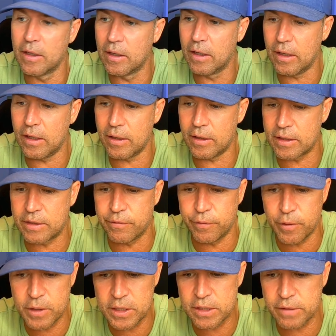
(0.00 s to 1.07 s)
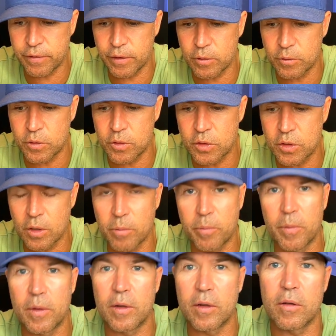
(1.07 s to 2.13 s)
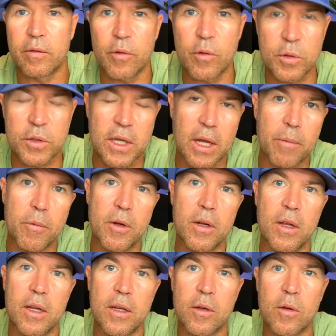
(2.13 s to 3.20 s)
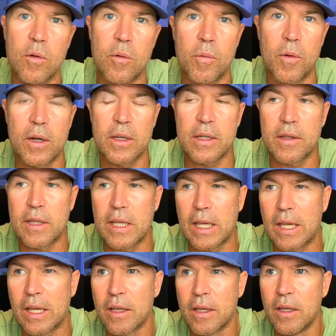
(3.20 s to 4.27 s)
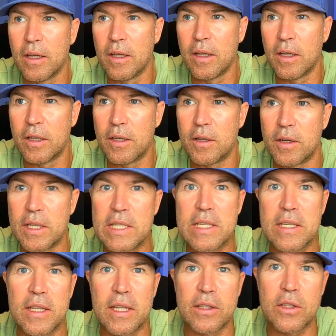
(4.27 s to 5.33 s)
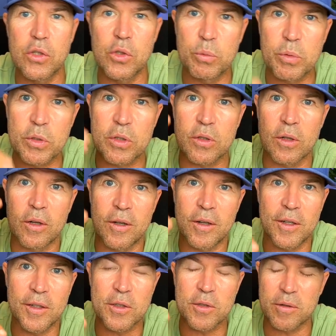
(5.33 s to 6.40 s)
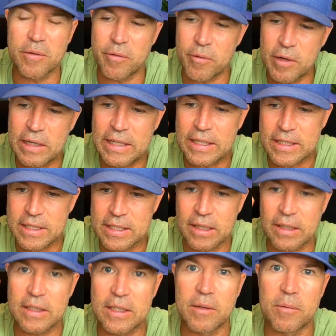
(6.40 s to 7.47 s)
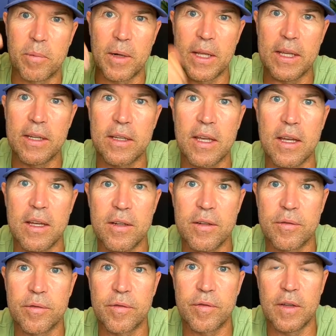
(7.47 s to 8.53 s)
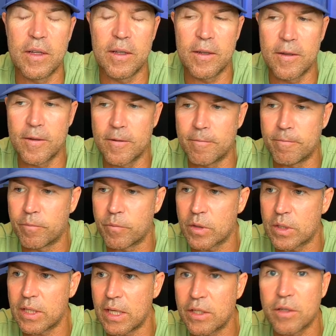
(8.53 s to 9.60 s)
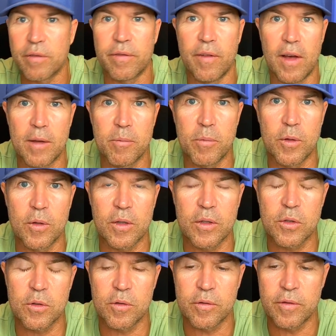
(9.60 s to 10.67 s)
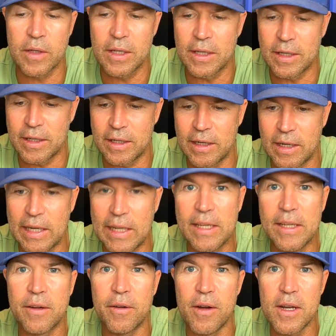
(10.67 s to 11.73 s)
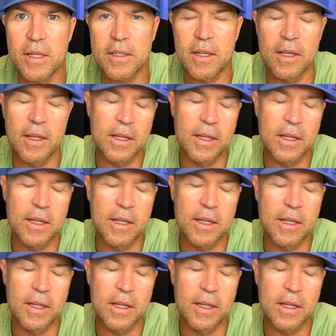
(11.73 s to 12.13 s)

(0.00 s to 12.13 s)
Uh, very difficult to stop. And of course, Cameron Hanekom, right? I think, you know, he's in that superstar, sort of really exciting player kind of um, Sacha Feinberg sort of uh, league, right?